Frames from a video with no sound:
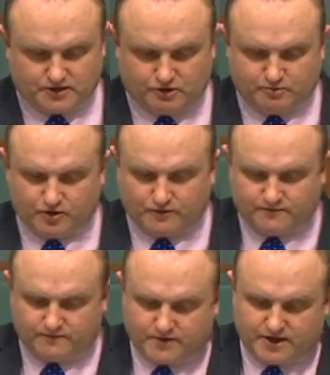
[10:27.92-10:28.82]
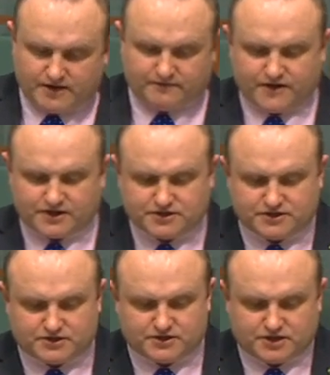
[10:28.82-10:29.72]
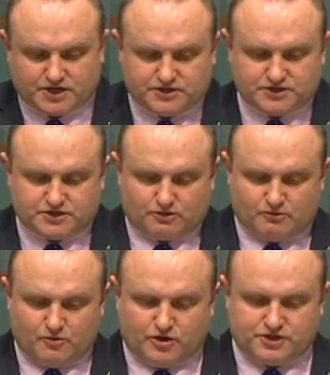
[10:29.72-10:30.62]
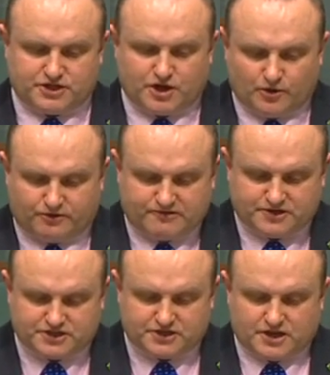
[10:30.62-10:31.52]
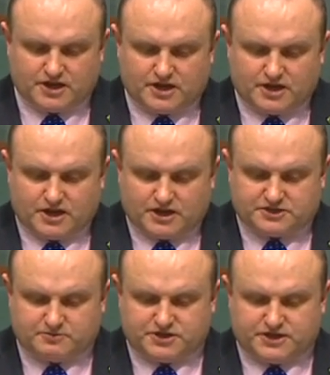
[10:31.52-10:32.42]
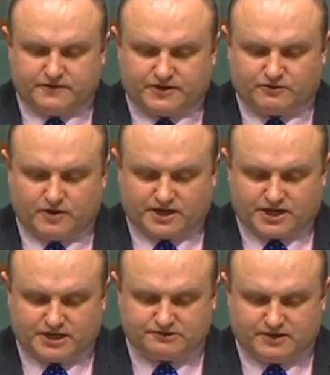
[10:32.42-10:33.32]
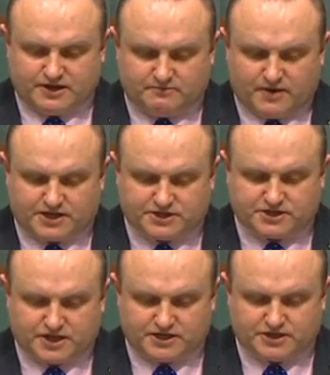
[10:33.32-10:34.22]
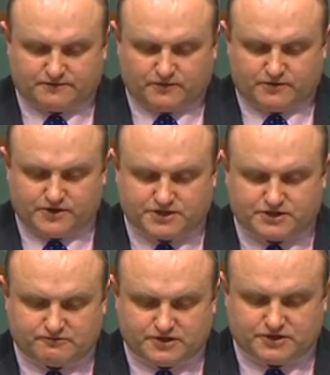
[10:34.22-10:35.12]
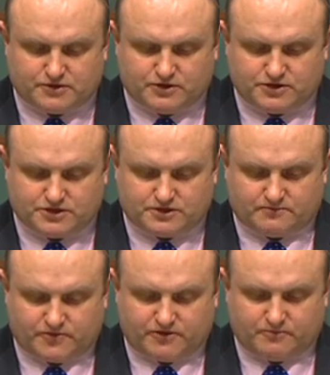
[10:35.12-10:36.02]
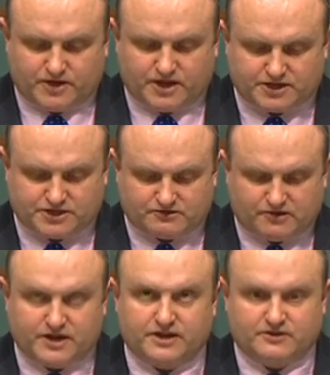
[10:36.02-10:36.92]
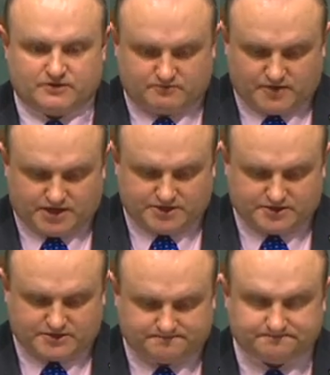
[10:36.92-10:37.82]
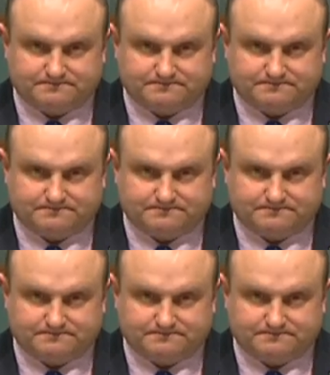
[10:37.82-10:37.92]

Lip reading: tropical infectious diseases or emerging health risks specific to our country, it makes sense for this research to be Australian-based.